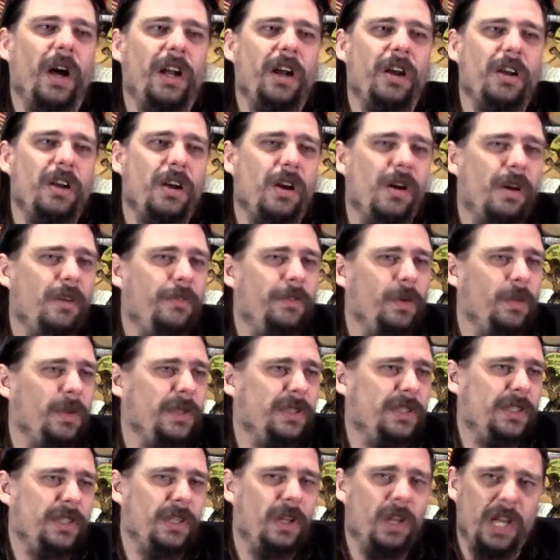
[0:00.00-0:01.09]
I don't know if it
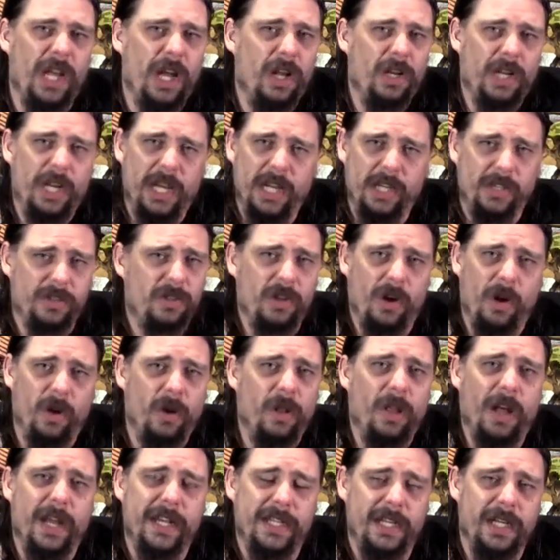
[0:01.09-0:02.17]
was his
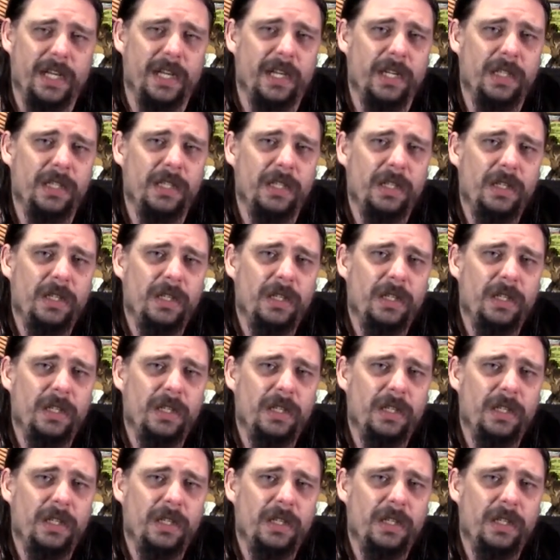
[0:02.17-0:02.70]
total idea.